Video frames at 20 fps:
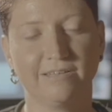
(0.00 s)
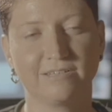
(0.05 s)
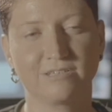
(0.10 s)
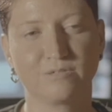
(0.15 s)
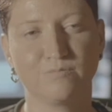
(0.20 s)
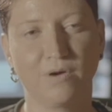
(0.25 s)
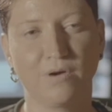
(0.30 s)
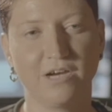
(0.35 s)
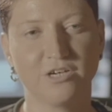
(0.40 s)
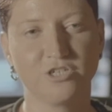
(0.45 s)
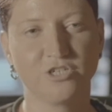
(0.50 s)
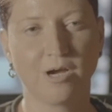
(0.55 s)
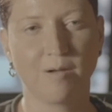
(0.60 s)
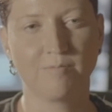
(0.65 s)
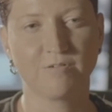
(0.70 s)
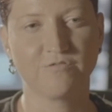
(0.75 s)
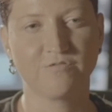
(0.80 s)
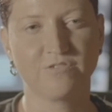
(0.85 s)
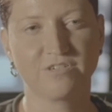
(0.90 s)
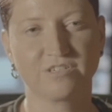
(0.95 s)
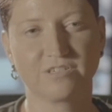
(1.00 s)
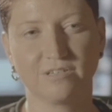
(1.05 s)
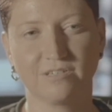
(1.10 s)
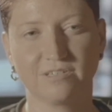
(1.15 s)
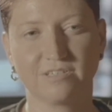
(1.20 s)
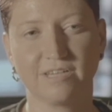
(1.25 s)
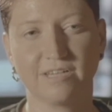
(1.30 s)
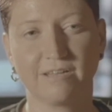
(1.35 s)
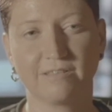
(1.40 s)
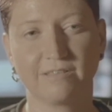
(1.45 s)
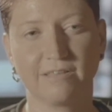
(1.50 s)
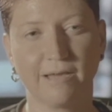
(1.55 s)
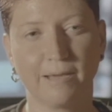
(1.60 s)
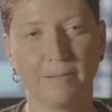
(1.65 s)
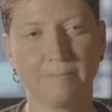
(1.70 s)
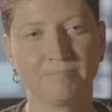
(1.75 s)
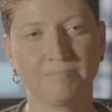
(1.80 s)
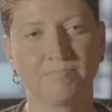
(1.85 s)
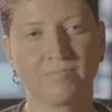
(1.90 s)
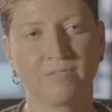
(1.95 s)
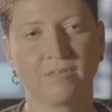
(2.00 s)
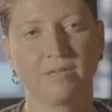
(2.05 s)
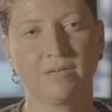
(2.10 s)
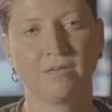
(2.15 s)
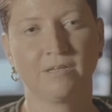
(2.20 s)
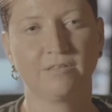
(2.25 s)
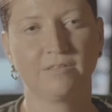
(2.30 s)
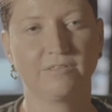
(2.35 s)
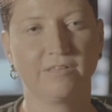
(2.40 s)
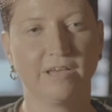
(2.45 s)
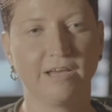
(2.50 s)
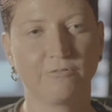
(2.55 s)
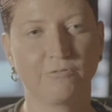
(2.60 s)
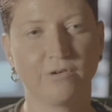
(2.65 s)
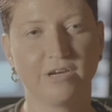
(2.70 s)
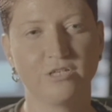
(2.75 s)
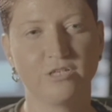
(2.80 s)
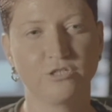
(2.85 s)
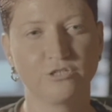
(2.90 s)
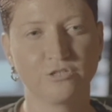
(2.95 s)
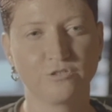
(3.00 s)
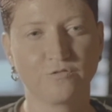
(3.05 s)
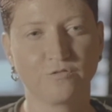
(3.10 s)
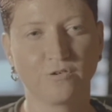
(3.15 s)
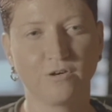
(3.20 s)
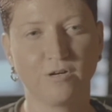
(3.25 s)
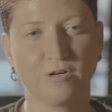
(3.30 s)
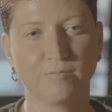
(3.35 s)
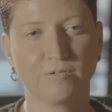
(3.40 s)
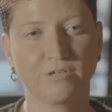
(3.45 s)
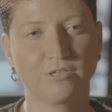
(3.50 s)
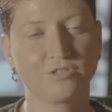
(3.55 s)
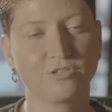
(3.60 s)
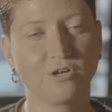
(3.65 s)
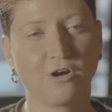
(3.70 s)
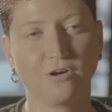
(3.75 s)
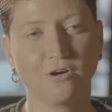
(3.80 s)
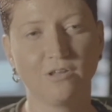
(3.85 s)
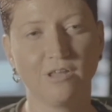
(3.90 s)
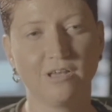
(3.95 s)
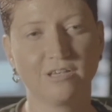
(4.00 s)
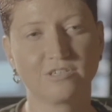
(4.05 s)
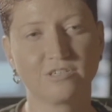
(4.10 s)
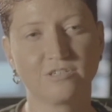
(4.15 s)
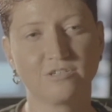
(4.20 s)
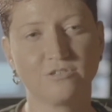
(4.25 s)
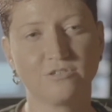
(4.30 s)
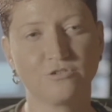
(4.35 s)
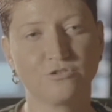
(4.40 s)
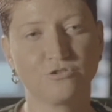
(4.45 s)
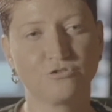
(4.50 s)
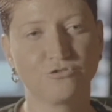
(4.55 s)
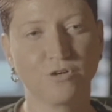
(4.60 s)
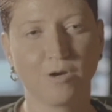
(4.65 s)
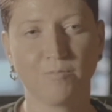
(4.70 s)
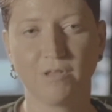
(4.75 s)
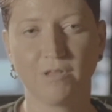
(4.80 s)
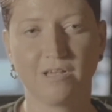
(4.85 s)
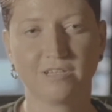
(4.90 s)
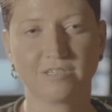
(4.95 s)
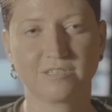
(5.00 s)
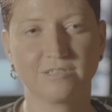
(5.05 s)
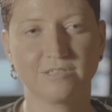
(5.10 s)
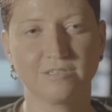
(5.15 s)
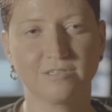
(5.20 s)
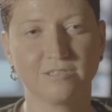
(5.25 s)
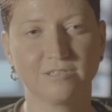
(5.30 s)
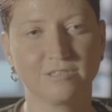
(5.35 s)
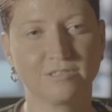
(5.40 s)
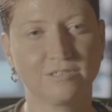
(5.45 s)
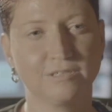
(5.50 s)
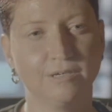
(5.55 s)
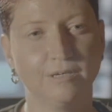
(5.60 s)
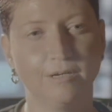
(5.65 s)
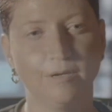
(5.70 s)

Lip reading: it's my job to facilitate that. That ranges from guitar lessons, drum lessons,